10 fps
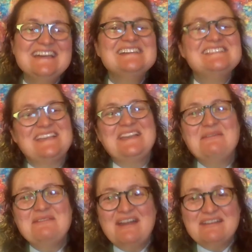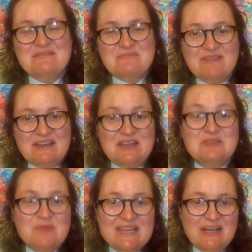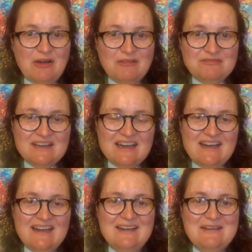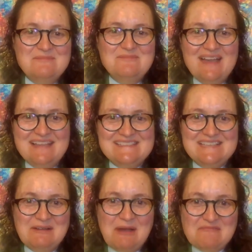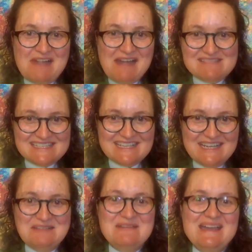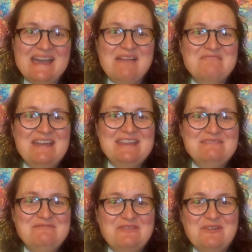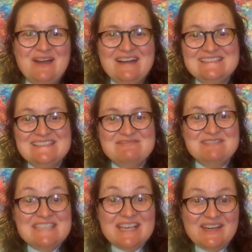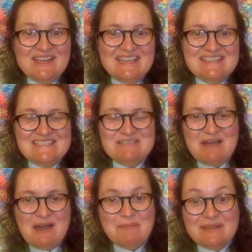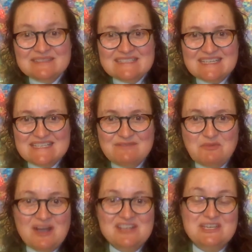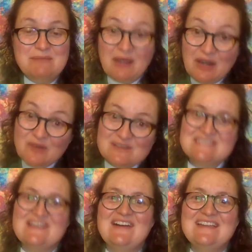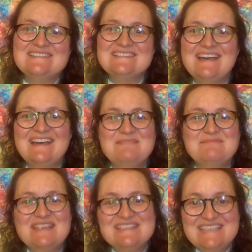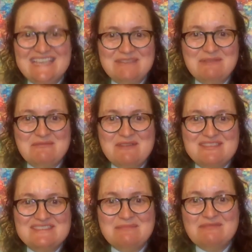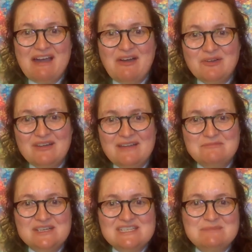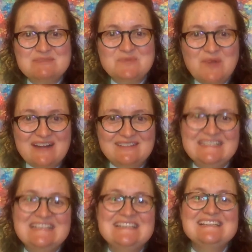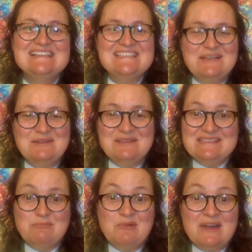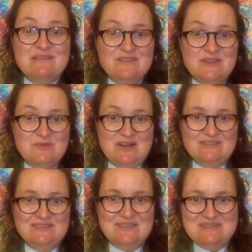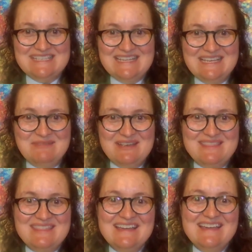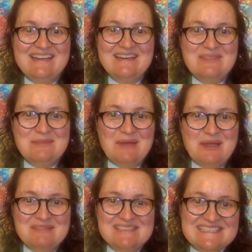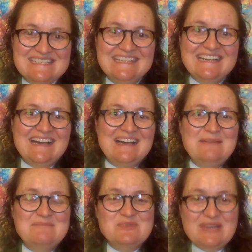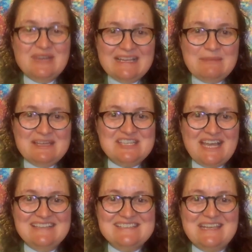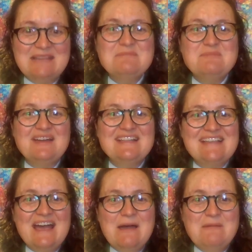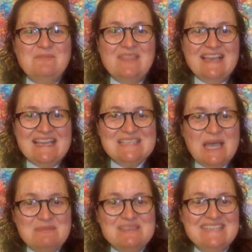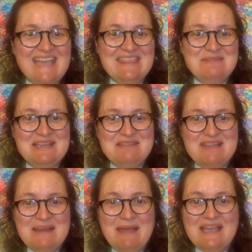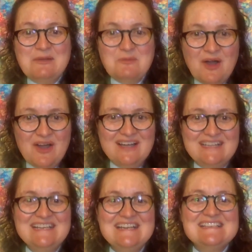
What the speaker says: So no, we've had a good week off, and so I'm raring to go, ready for us returning to our buildings for worship alongside continuing with some of our online worship as well. So it's a brave new world that we're dealing with at the moment. It's all a little bit challenging, but let's hope that together we can really make it work.